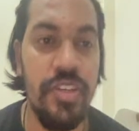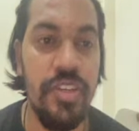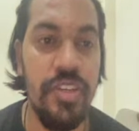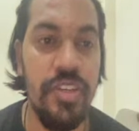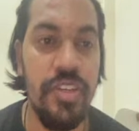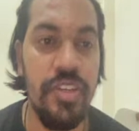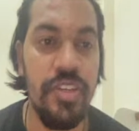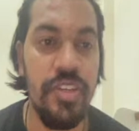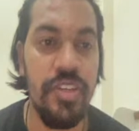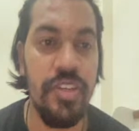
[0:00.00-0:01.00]
So if you are
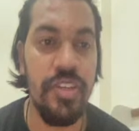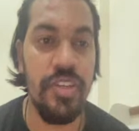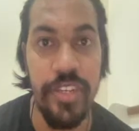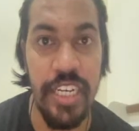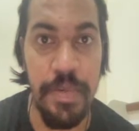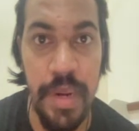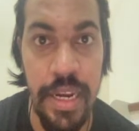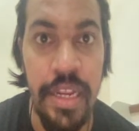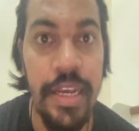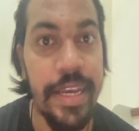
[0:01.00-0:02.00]
sending any phishing
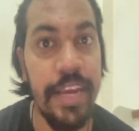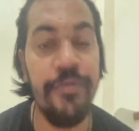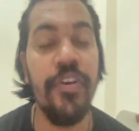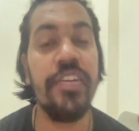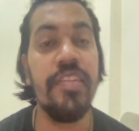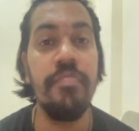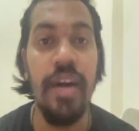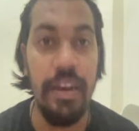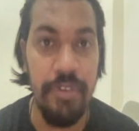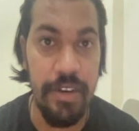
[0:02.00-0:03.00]
email, if you have some
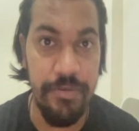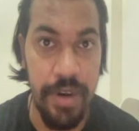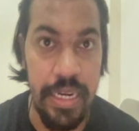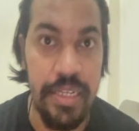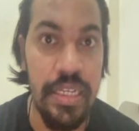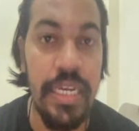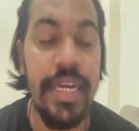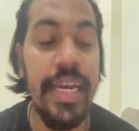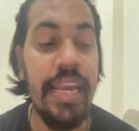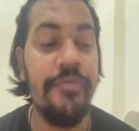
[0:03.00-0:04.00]
malware files,
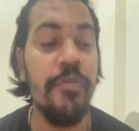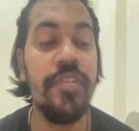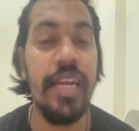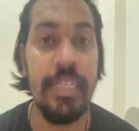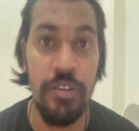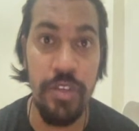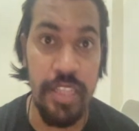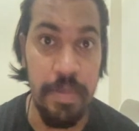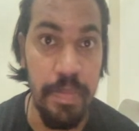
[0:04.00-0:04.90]
if you are executing that